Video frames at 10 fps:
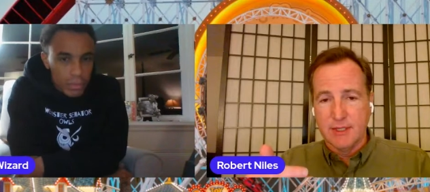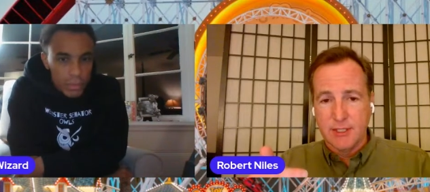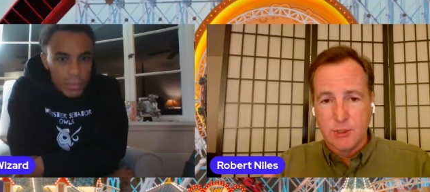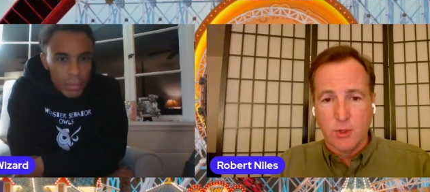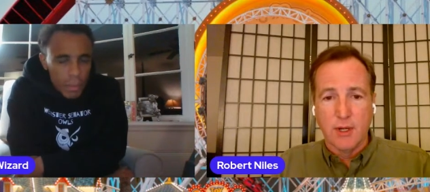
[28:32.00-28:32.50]
Speaker 1: the
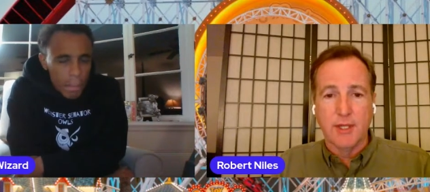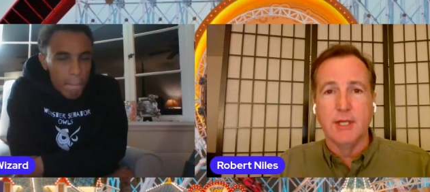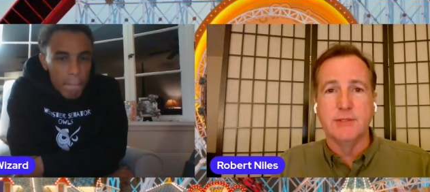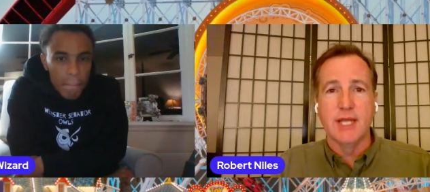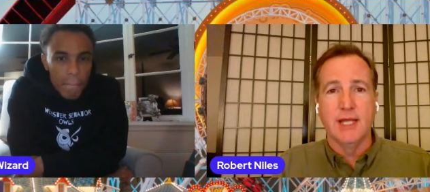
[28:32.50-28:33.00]
door of the
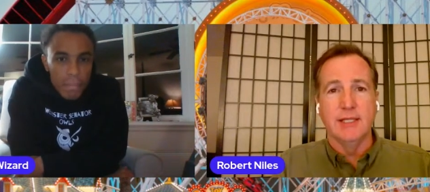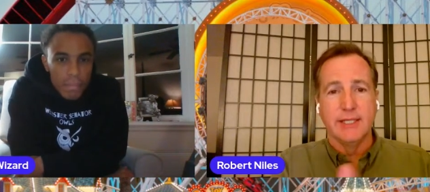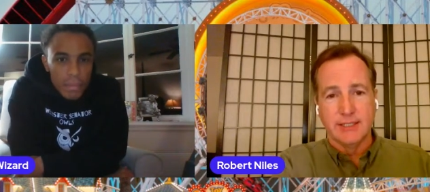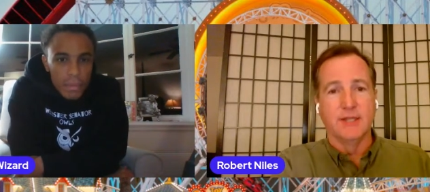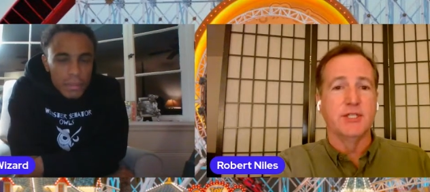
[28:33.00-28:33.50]
hotel
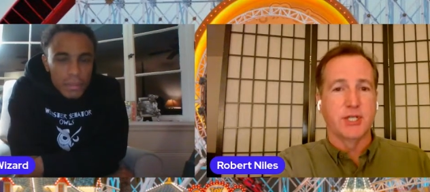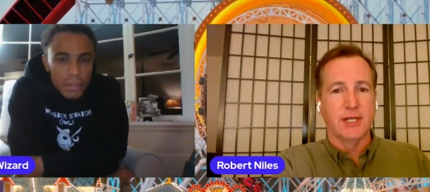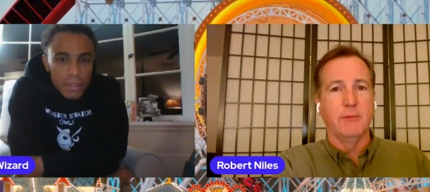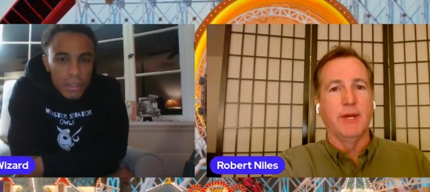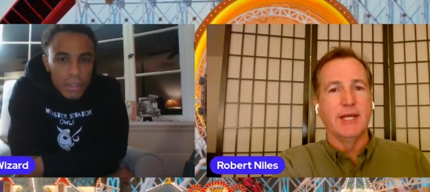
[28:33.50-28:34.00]
into the
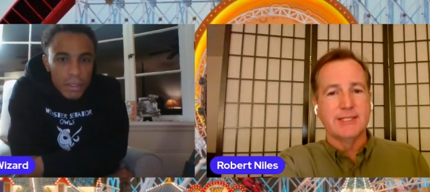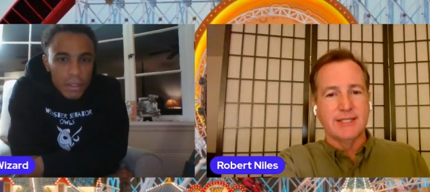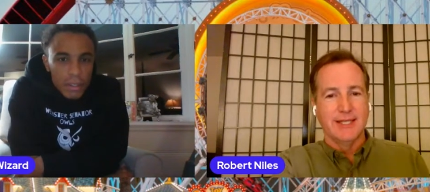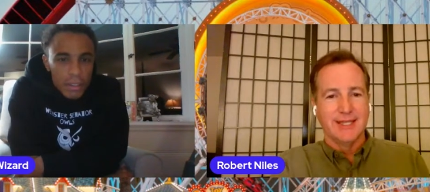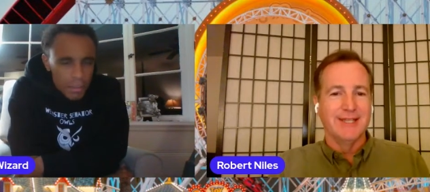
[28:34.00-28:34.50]
shuttle bus
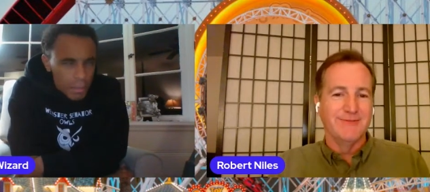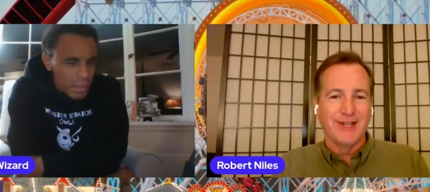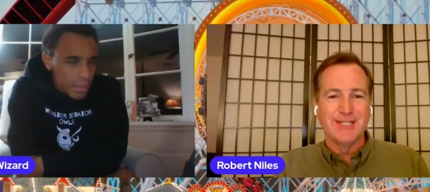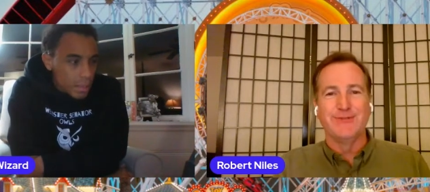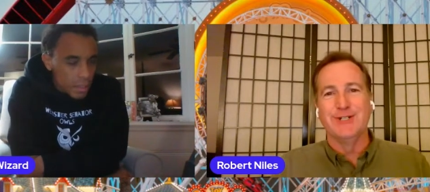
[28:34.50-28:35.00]
and then
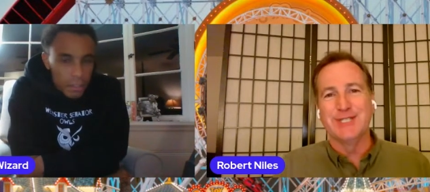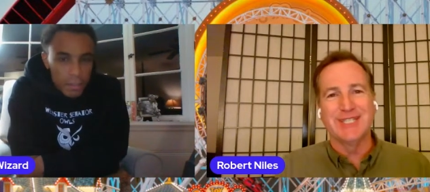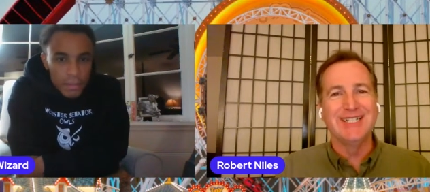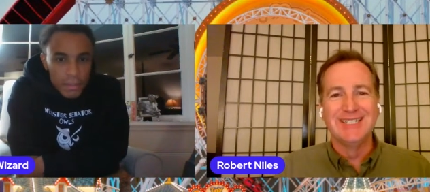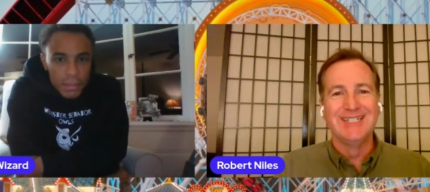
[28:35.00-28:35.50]
vice
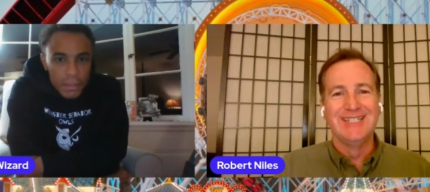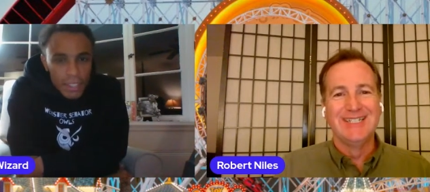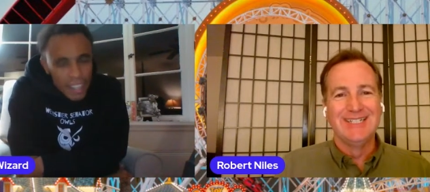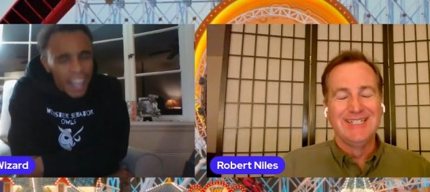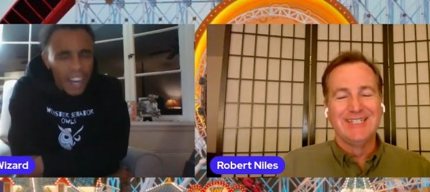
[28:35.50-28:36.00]
versa.
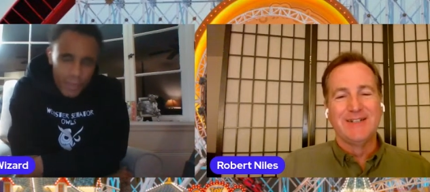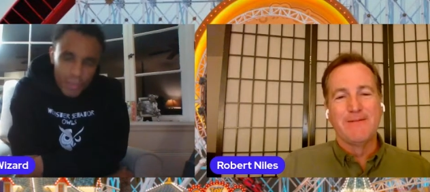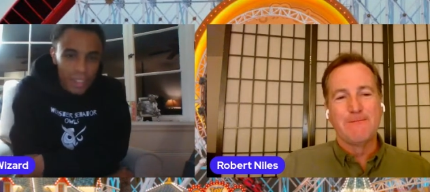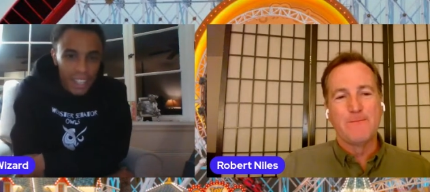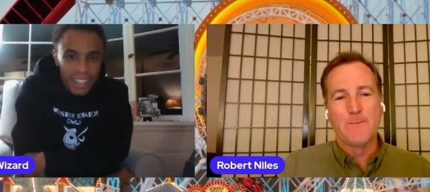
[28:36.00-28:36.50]
Speaker 2: Ah,
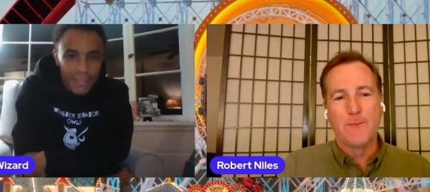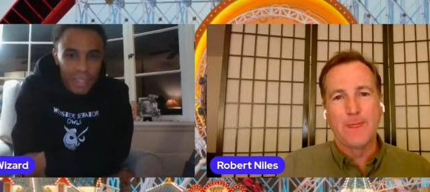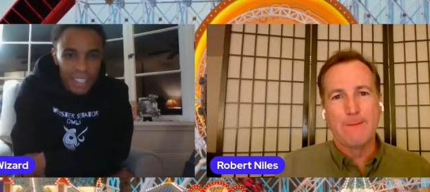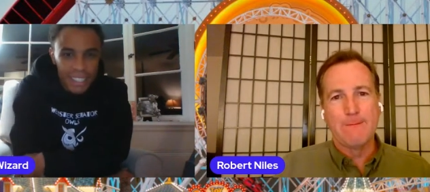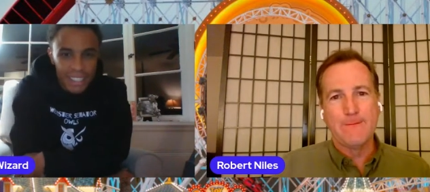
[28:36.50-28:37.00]
yeah, that
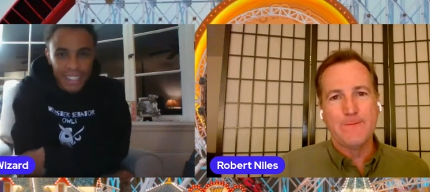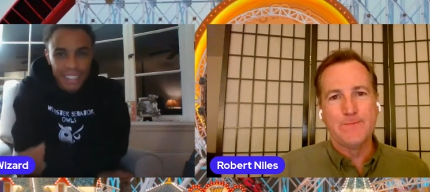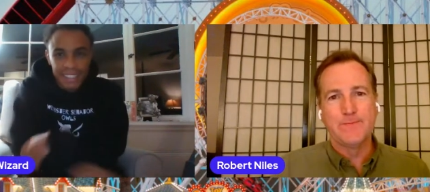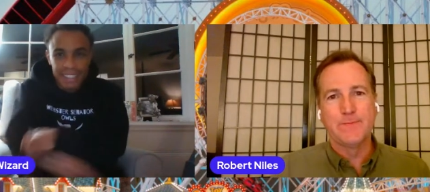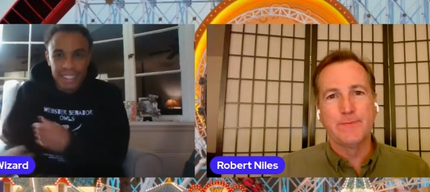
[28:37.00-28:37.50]
makes
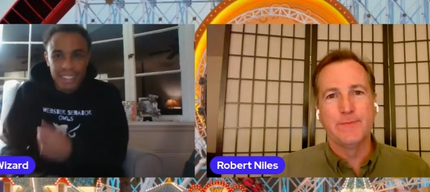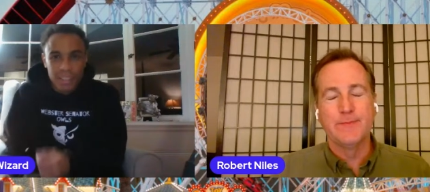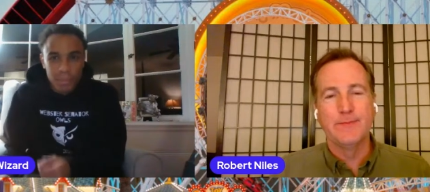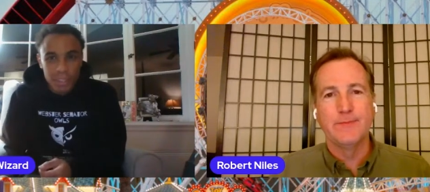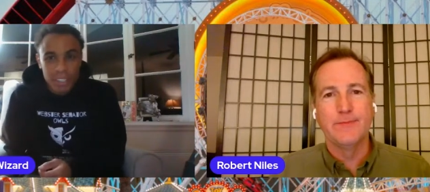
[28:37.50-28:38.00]
sense.
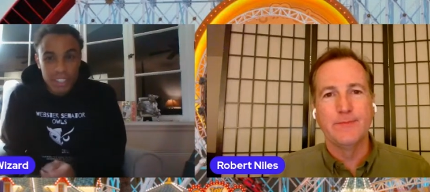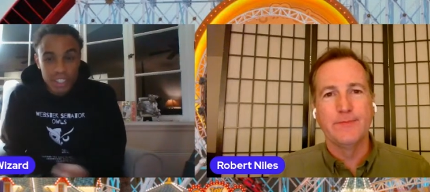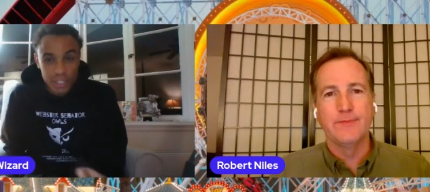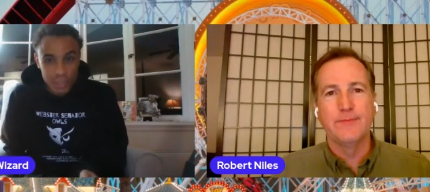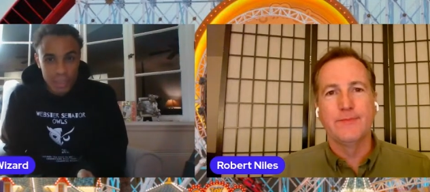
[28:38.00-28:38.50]
So
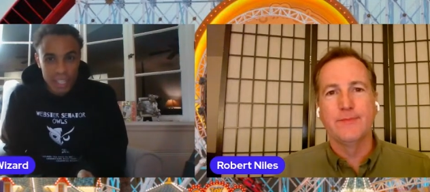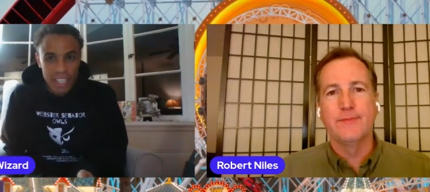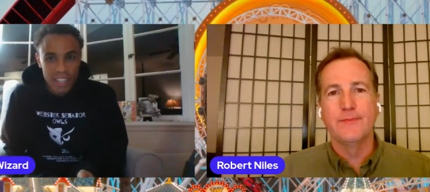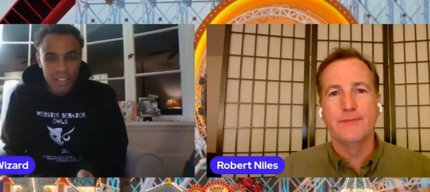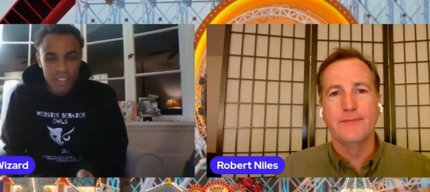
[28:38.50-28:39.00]
speaking
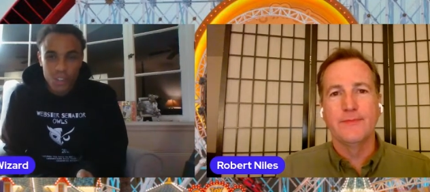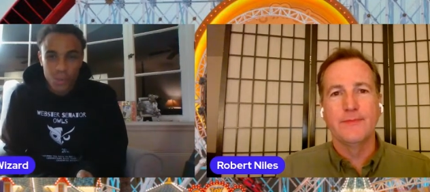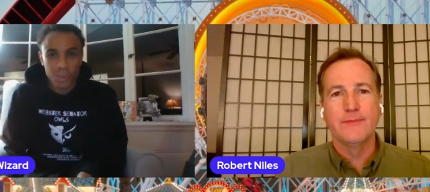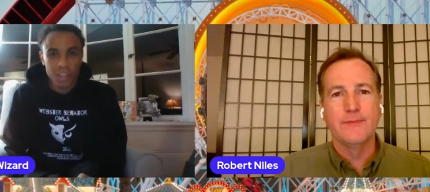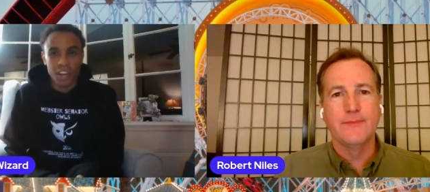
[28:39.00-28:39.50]
of new,
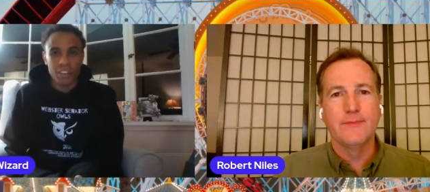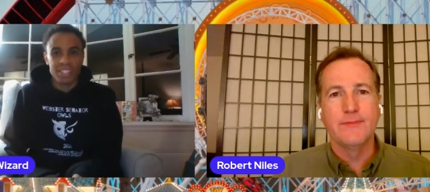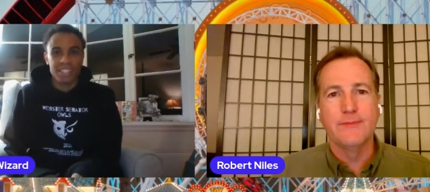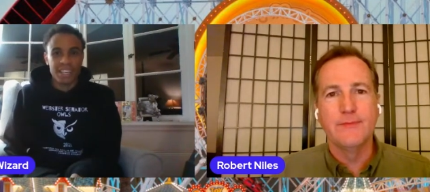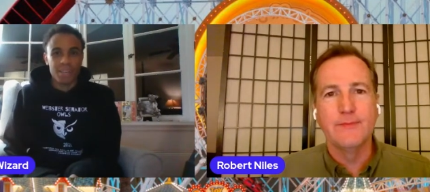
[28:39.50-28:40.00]
all these
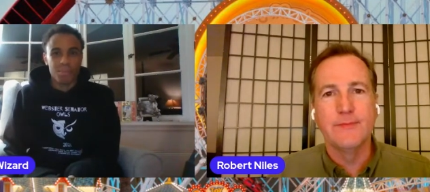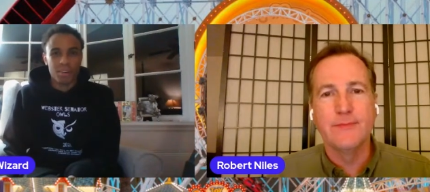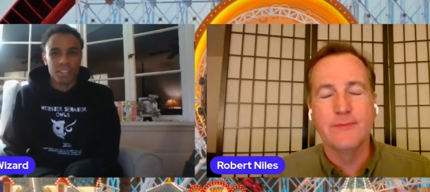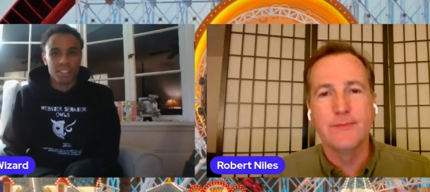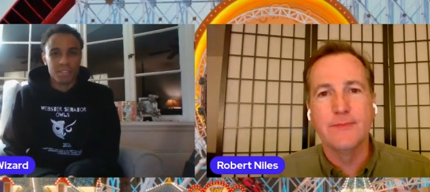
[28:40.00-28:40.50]
theme
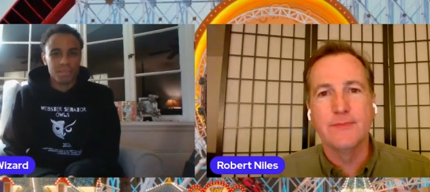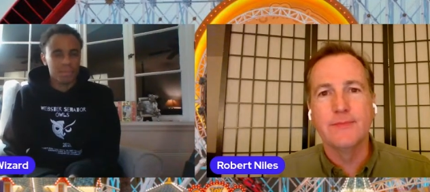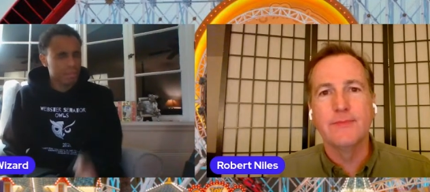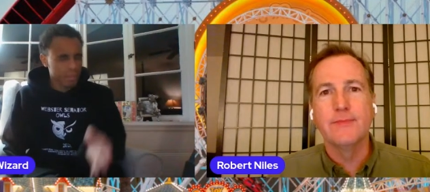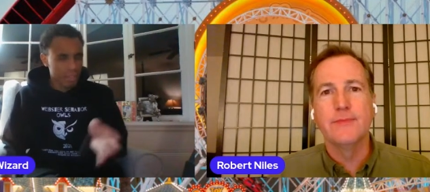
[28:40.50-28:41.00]
parks,
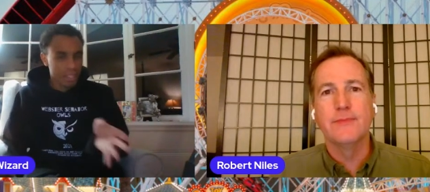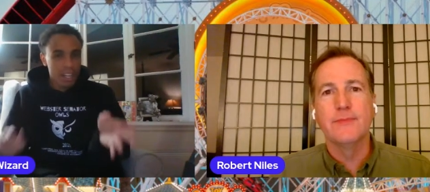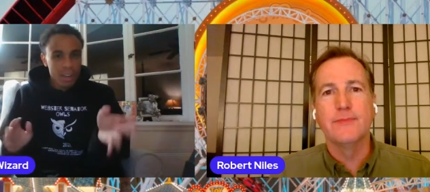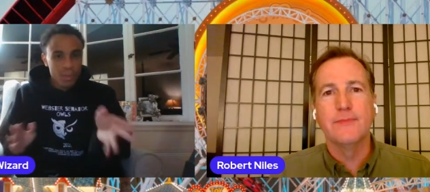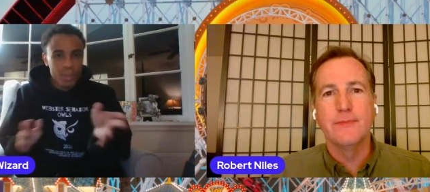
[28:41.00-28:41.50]

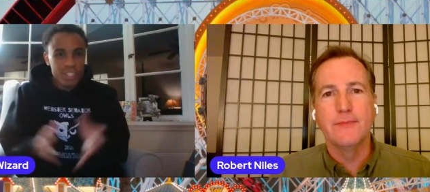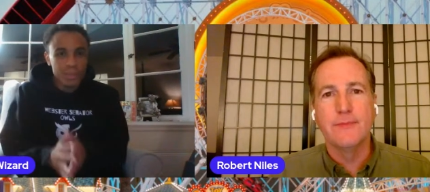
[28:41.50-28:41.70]
what's your